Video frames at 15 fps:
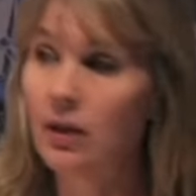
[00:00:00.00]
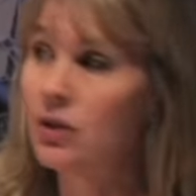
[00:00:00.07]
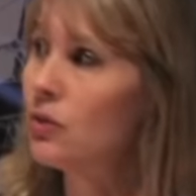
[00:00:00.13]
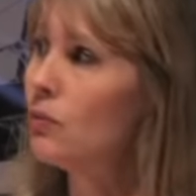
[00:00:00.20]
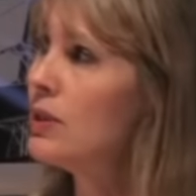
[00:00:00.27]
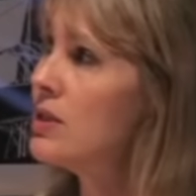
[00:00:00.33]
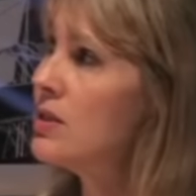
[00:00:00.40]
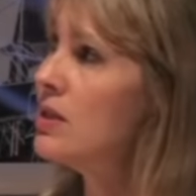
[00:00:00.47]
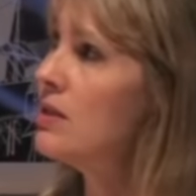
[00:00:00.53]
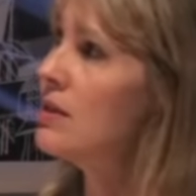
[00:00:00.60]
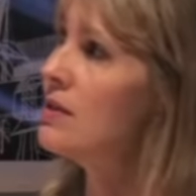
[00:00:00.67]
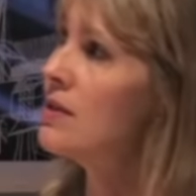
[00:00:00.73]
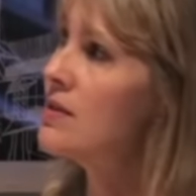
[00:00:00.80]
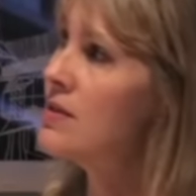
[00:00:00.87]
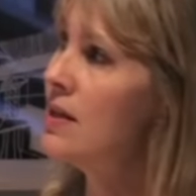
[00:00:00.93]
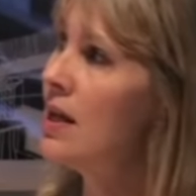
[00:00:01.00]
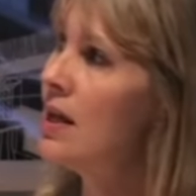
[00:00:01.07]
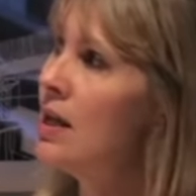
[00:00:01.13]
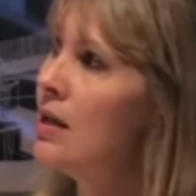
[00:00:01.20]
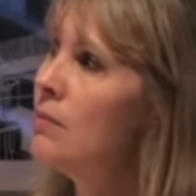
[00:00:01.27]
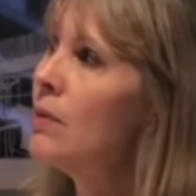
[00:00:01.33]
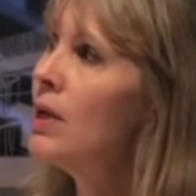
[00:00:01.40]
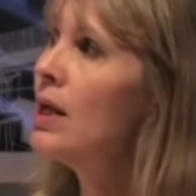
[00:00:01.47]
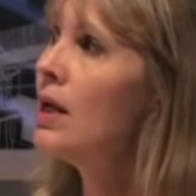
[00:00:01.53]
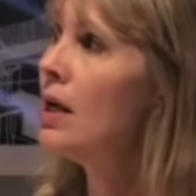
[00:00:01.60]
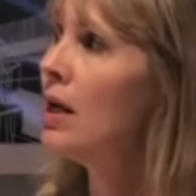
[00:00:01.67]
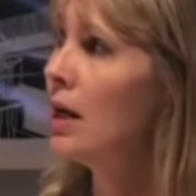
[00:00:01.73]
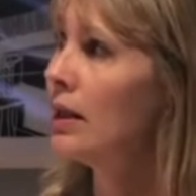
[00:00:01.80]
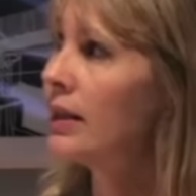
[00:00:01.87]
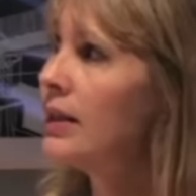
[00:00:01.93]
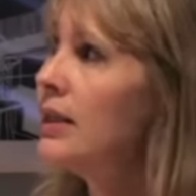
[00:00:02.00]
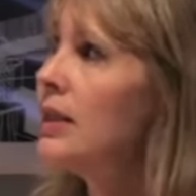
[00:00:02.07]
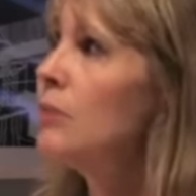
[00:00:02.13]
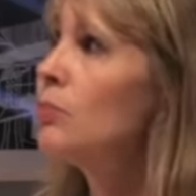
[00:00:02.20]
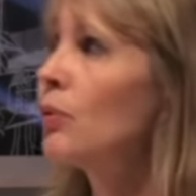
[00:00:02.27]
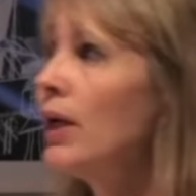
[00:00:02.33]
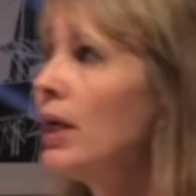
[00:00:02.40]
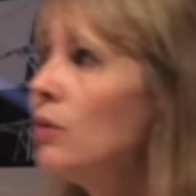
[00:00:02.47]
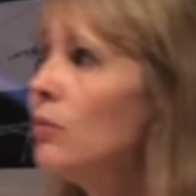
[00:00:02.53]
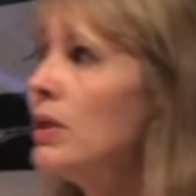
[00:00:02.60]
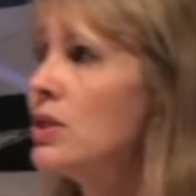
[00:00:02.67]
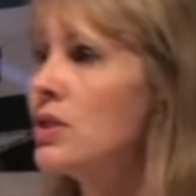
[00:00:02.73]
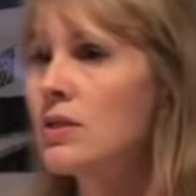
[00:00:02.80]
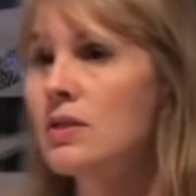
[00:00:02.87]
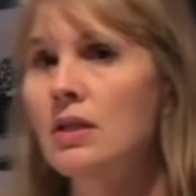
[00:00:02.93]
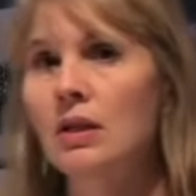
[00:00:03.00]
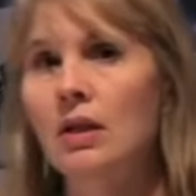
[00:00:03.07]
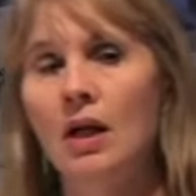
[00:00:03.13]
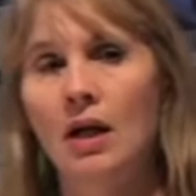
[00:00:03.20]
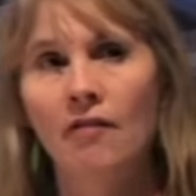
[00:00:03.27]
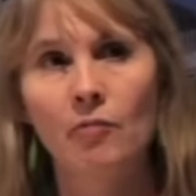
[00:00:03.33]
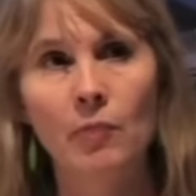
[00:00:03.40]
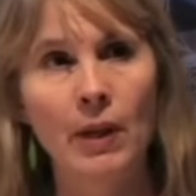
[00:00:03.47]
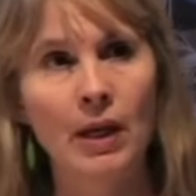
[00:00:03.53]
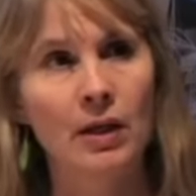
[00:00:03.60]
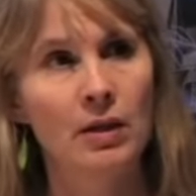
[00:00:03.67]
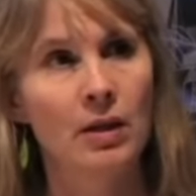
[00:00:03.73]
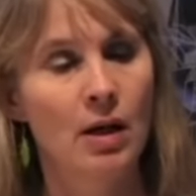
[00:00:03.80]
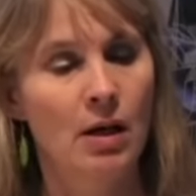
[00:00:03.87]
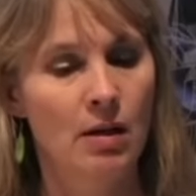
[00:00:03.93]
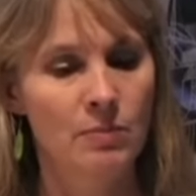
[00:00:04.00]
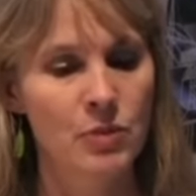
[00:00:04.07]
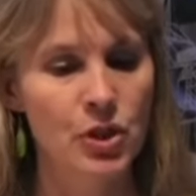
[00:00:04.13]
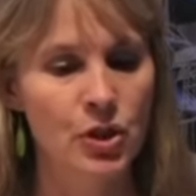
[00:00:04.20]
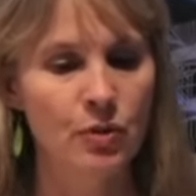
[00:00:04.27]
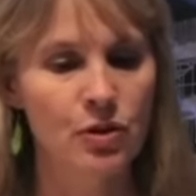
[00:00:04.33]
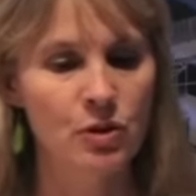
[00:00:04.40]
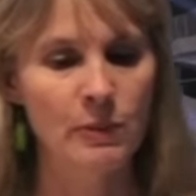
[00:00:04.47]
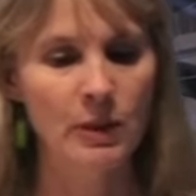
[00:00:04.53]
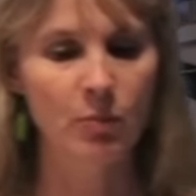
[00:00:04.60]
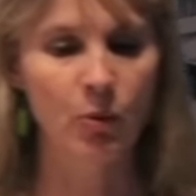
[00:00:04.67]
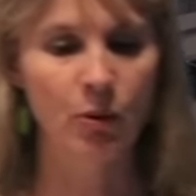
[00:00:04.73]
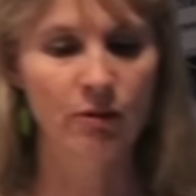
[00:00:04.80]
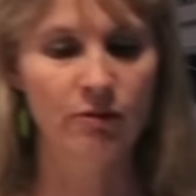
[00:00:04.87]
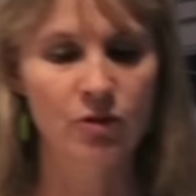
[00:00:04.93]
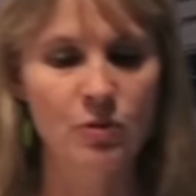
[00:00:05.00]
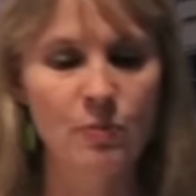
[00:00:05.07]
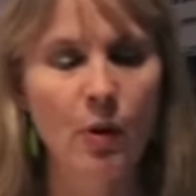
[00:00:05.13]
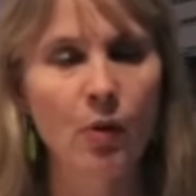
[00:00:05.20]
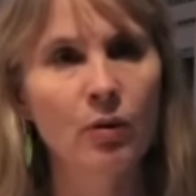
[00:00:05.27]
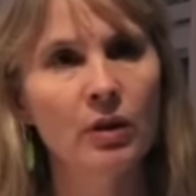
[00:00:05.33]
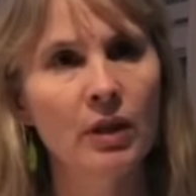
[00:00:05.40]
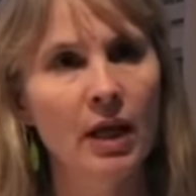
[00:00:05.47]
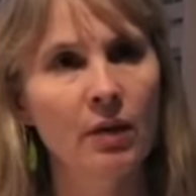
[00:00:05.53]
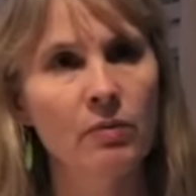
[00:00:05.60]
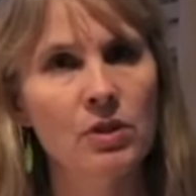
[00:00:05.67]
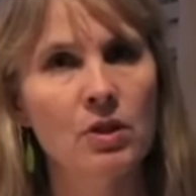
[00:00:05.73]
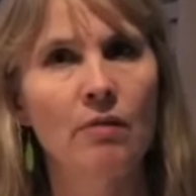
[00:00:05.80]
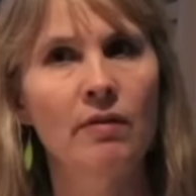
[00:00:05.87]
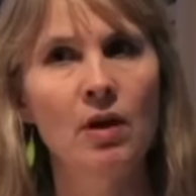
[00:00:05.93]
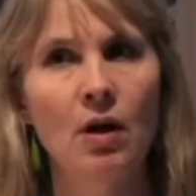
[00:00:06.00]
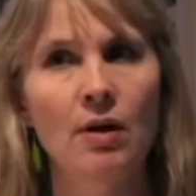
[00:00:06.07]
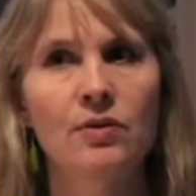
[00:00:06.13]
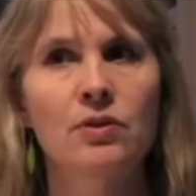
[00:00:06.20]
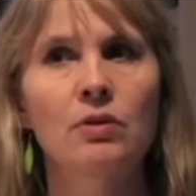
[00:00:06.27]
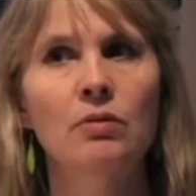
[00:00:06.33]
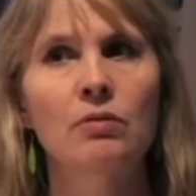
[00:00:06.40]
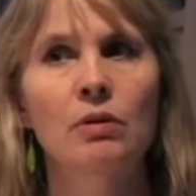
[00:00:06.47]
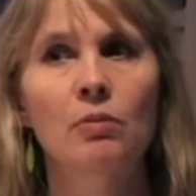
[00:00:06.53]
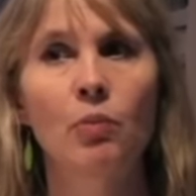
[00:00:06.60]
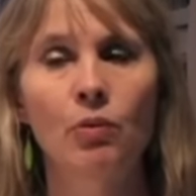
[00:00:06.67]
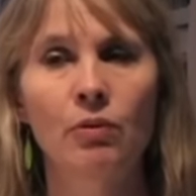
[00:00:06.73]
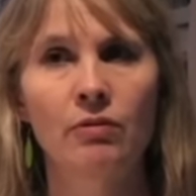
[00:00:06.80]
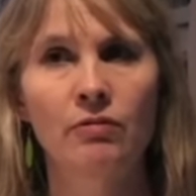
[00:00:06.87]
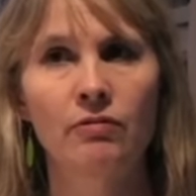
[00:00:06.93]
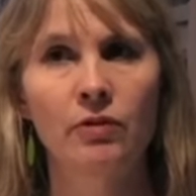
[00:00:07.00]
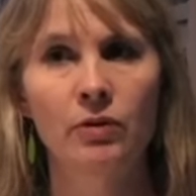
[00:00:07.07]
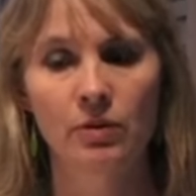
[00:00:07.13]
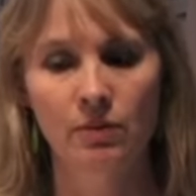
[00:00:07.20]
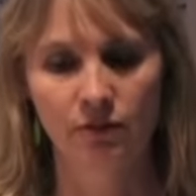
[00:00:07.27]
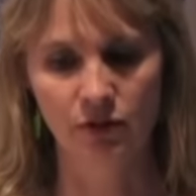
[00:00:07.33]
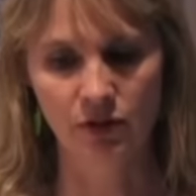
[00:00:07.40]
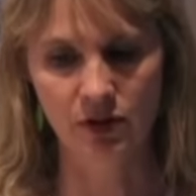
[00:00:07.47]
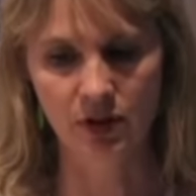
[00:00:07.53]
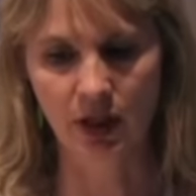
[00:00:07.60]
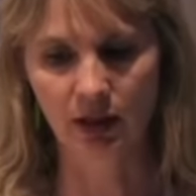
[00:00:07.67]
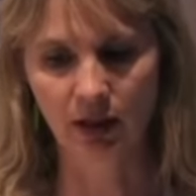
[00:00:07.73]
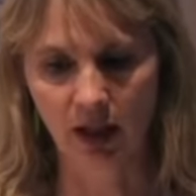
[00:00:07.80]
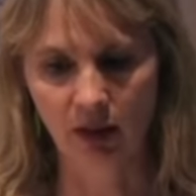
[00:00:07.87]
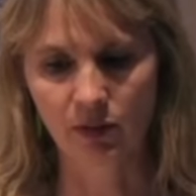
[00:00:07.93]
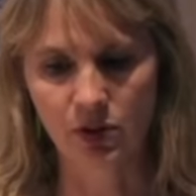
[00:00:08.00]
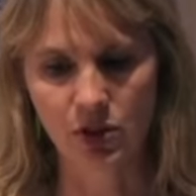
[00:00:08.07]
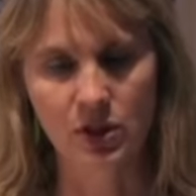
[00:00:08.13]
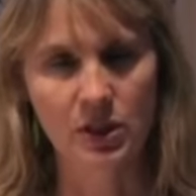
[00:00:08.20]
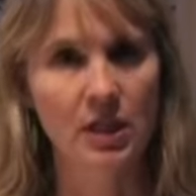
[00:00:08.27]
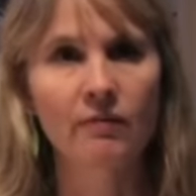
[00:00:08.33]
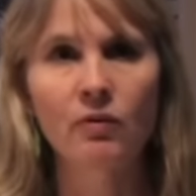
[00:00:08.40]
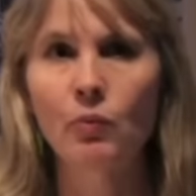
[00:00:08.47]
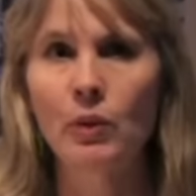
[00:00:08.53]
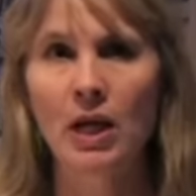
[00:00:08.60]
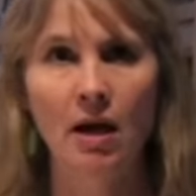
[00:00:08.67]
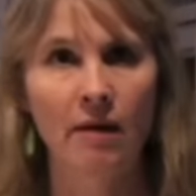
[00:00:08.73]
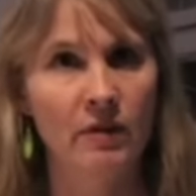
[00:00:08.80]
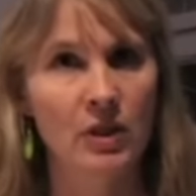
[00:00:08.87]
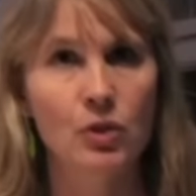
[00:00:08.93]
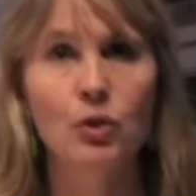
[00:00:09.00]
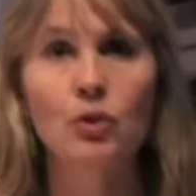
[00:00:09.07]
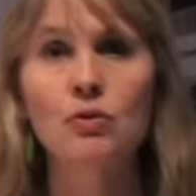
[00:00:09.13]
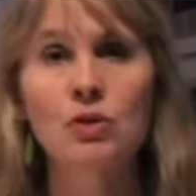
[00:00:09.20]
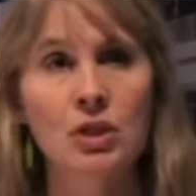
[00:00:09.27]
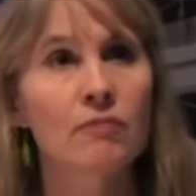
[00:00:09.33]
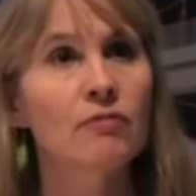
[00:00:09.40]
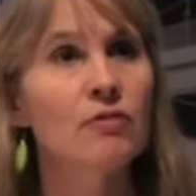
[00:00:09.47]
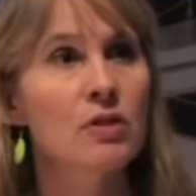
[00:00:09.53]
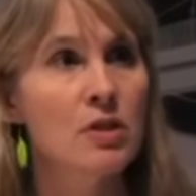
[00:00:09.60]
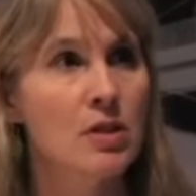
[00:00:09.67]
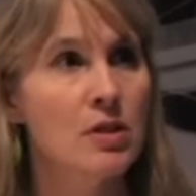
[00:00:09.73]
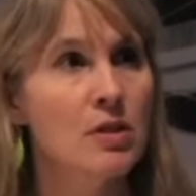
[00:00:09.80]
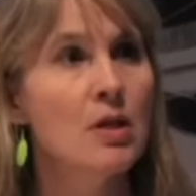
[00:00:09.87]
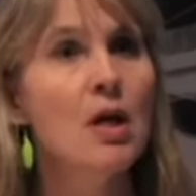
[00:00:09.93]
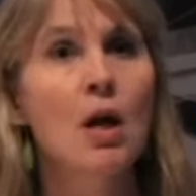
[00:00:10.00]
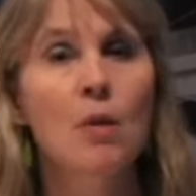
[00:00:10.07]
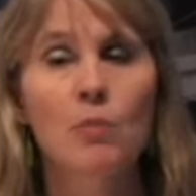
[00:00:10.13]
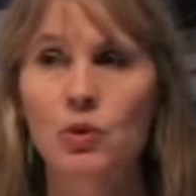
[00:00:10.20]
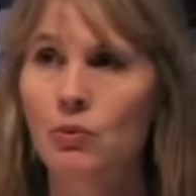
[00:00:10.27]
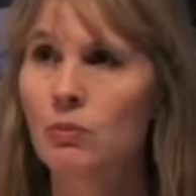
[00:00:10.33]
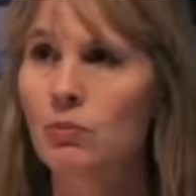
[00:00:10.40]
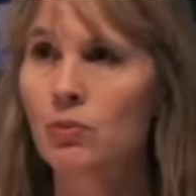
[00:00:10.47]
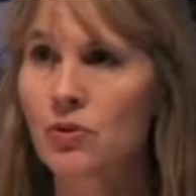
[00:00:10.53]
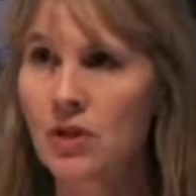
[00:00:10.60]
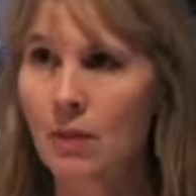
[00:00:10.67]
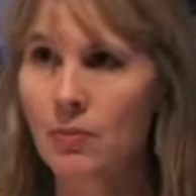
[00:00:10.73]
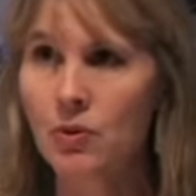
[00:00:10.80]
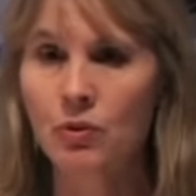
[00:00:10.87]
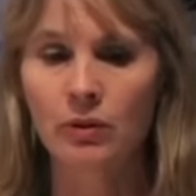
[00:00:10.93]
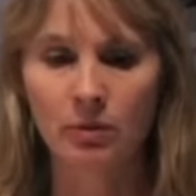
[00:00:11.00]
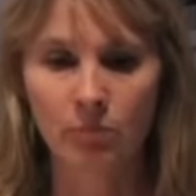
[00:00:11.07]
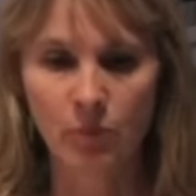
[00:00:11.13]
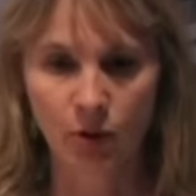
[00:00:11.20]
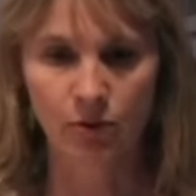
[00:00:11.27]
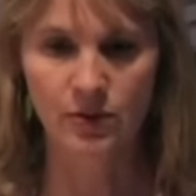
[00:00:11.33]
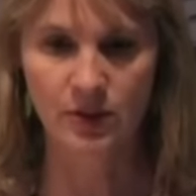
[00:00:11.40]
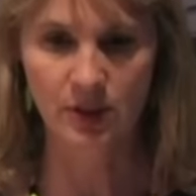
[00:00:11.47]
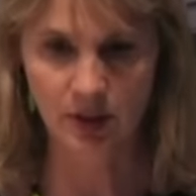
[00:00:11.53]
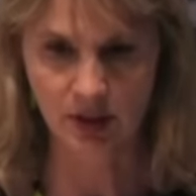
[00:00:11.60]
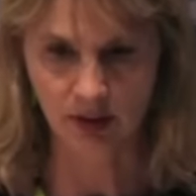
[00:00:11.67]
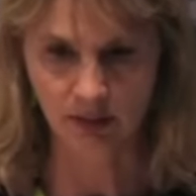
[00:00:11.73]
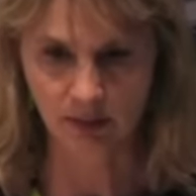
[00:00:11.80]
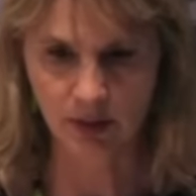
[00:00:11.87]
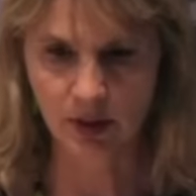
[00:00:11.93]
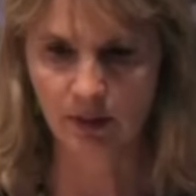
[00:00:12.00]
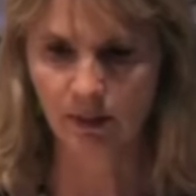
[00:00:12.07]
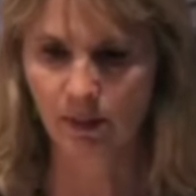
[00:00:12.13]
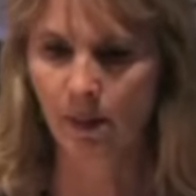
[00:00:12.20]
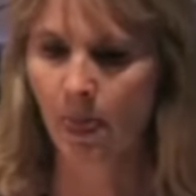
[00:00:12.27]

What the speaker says: Do we see that the same key brain regions that have been shown to be important for spoken language, are they also important for sign languages, given we have these huge differences between perceptual and motor systems?